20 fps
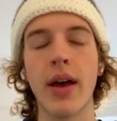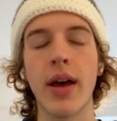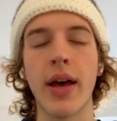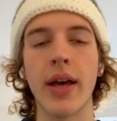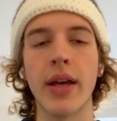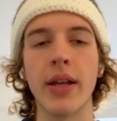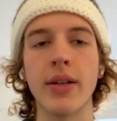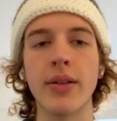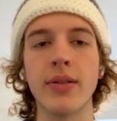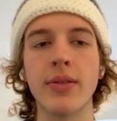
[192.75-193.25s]

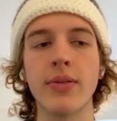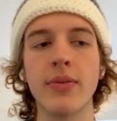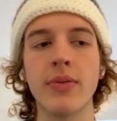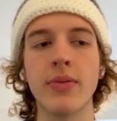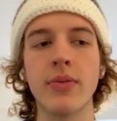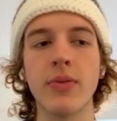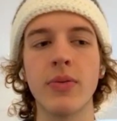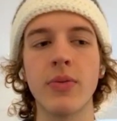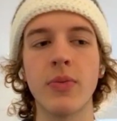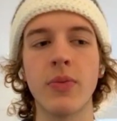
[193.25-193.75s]
And
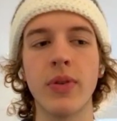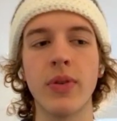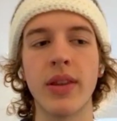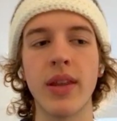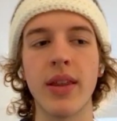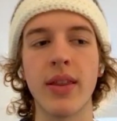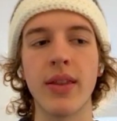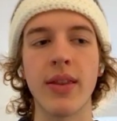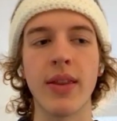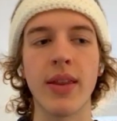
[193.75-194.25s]

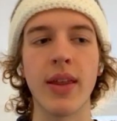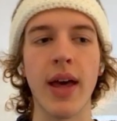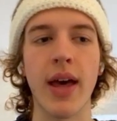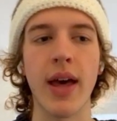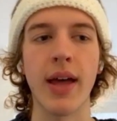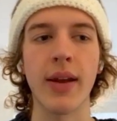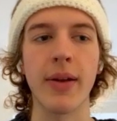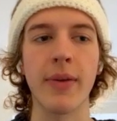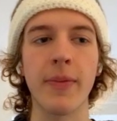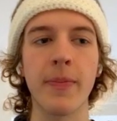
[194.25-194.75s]
within
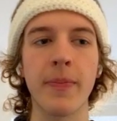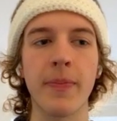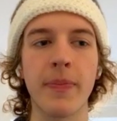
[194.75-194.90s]
that,